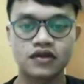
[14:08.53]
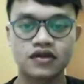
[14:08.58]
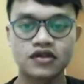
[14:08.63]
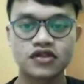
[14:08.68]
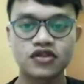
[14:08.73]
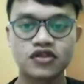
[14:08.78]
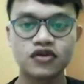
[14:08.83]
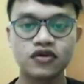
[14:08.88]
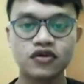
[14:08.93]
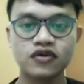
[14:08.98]

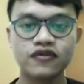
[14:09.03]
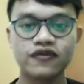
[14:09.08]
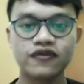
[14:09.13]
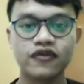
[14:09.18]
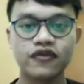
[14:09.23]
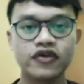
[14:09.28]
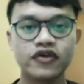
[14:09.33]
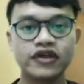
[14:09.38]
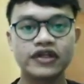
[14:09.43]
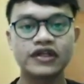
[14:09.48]
So
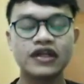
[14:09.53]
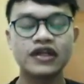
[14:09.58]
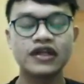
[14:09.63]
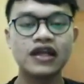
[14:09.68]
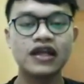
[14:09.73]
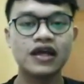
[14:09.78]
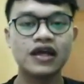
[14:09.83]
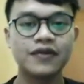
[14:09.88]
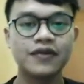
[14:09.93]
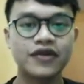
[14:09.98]
for the
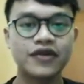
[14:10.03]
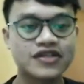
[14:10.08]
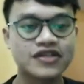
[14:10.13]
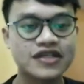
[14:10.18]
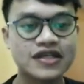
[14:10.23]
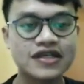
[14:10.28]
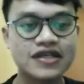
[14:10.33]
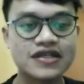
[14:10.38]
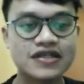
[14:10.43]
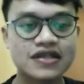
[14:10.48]
null
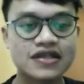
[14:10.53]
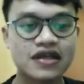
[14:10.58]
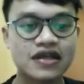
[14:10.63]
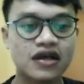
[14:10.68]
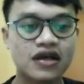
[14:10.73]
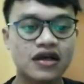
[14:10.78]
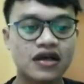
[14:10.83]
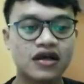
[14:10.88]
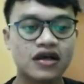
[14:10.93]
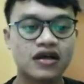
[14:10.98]
hypothesis,
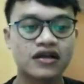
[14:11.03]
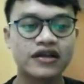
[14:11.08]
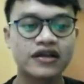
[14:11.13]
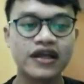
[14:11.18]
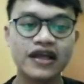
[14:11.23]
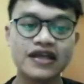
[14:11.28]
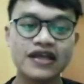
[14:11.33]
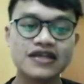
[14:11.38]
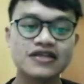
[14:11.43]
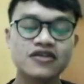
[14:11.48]

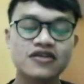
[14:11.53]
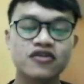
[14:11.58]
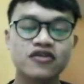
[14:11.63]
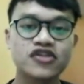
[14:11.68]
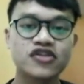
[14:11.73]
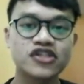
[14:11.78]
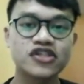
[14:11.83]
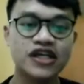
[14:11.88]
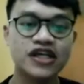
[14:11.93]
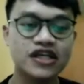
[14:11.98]
there is no
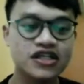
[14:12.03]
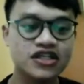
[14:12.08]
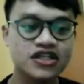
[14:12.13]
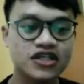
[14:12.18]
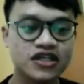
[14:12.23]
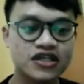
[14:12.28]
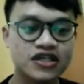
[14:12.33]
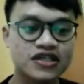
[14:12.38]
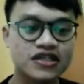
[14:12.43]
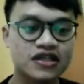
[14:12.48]

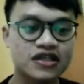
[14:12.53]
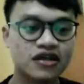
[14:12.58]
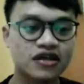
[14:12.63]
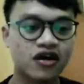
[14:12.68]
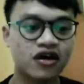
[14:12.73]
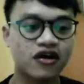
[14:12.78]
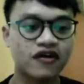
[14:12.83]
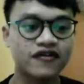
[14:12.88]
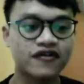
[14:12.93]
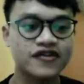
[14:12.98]
changes
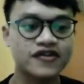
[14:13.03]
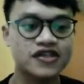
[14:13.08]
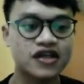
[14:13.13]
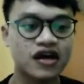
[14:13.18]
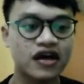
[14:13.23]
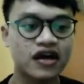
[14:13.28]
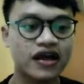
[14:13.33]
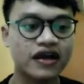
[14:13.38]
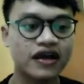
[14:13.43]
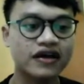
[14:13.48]
of
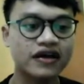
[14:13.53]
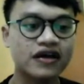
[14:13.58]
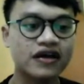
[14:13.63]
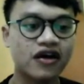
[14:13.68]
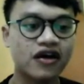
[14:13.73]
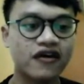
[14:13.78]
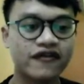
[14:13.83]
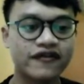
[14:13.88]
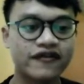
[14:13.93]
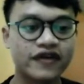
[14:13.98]
scar area
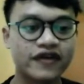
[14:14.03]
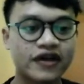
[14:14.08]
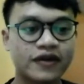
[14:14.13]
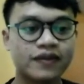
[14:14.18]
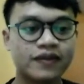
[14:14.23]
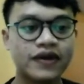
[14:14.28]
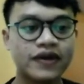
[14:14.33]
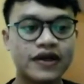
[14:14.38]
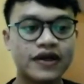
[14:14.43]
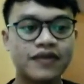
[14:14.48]
of the
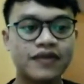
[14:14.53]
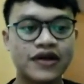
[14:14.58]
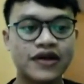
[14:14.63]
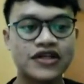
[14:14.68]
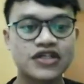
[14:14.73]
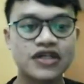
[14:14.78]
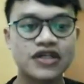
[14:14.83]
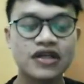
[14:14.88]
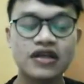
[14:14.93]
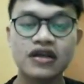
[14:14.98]
burn
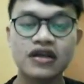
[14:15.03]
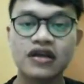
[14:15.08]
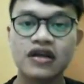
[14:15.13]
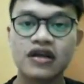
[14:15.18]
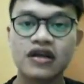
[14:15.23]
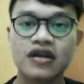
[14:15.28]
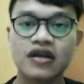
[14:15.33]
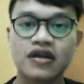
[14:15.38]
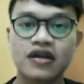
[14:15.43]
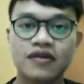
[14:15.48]
patient
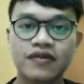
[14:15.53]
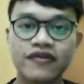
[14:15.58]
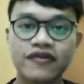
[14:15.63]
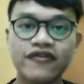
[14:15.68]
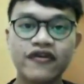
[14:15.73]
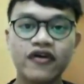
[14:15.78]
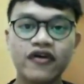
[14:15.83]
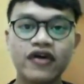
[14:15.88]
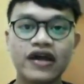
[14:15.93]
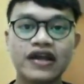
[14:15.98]

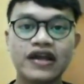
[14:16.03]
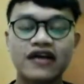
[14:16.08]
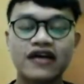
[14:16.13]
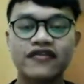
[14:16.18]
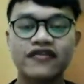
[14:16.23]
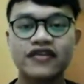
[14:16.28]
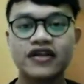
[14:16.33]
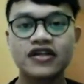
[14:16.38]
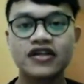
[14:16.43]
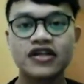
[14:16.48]
before and
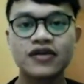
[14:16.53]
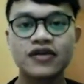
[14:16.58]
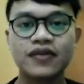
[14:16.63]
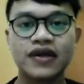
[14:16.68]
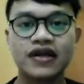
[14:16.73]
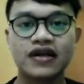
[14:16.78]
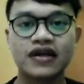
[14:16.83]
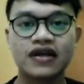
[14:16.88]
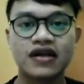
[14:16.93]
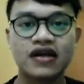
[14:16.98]
after
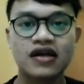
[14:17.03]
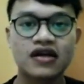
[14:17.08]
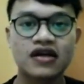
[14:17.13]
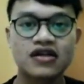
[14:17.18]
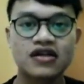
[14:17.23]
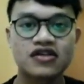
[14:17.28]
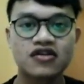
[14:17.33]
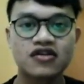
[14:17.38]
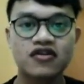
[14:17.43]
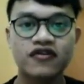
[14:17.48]
treatment.
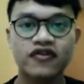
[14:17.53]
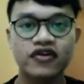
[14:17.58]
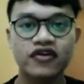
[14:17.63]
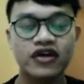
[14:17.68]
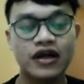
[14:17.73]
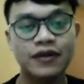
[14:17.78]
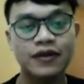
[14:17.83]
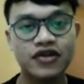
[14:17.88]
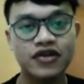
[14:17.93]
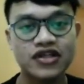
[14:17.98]
So for
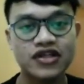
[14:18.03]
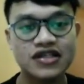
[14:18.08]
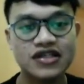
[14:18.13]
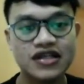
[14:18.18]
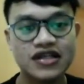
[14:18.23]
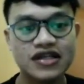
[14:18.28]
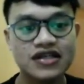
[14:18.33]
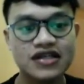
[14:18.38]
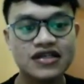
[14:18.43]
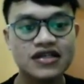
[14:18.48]
the
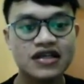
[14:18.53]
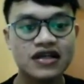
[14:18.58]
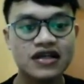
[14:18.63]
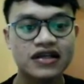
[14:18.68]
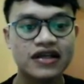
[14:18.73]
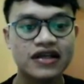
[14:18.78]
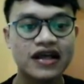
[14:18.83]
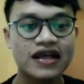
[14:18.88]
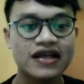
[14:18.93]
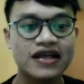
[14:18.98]
hypothesis,
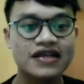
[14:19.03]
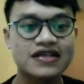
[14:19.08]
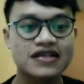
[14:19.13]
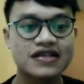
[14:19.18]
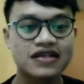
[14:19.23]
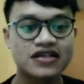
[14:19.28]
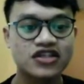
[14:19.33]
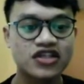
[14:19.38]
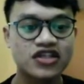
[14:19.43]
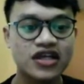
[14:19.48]
there
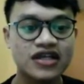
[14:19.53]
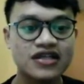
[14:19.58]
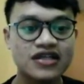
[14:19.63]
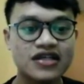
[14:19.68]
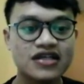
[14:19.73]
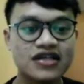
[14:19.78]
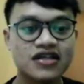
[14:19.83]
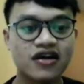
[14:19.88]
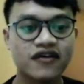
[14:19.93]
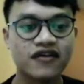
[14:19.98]
is
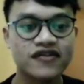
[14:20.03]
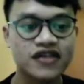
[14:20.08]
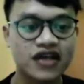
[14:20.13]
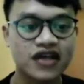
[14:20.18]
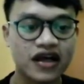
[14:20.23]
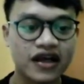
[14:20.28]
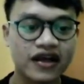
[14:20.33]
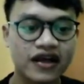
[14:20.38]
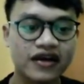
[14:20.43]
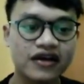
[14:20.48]
changes of
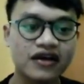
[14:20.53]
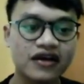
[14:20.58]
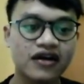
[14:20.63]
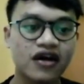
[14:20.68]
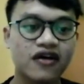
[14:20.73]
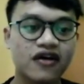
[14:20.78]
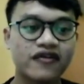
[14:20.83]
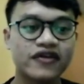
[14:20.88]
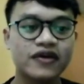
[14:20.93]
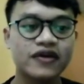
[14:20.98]
scar area
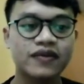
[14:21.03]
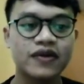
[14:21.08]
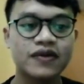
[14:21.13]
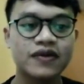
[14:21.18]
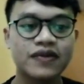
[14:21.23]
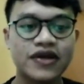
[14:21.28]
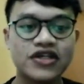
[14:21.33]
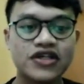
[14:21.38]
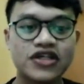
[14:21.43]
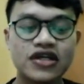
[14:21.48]
of the
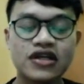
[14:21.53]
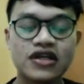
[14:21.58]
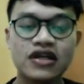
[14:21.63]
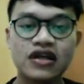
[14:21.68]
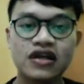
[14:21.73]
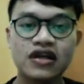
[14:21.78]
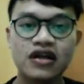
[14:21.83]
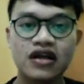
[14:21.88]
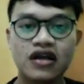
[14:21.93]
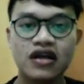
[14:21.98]
burn patient
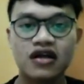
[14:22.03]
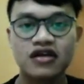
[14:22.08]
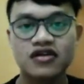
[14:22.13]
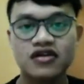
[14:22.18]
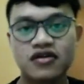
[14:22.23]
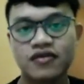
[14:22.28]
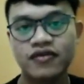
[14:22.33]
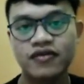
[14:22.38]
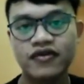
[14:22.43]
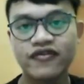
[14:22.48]

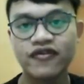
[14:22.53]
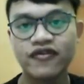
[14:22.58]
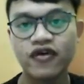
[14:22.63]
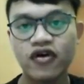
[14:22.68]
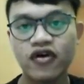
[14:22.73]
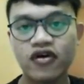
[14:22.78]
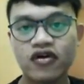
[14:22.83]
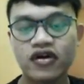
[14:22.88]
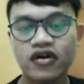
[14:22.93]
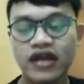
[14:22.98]

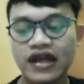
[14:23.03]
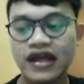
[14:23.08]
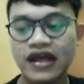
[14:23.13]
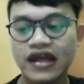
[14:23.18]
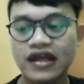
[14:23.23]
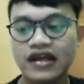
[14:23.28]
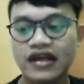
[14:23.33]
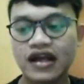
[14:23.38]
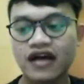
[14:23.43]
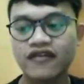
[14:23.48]
before
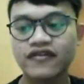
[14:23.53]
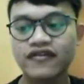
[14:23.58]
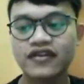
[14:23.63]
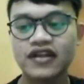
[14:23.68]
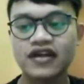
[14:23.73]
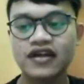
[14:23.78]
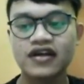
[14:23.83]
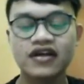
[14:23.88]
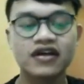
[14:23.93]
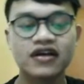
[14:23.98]
and
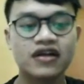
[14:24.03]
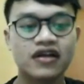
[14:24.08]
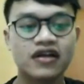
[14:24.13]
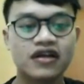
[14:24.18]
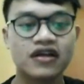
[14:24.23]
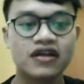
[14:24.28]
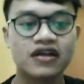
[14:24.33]
after.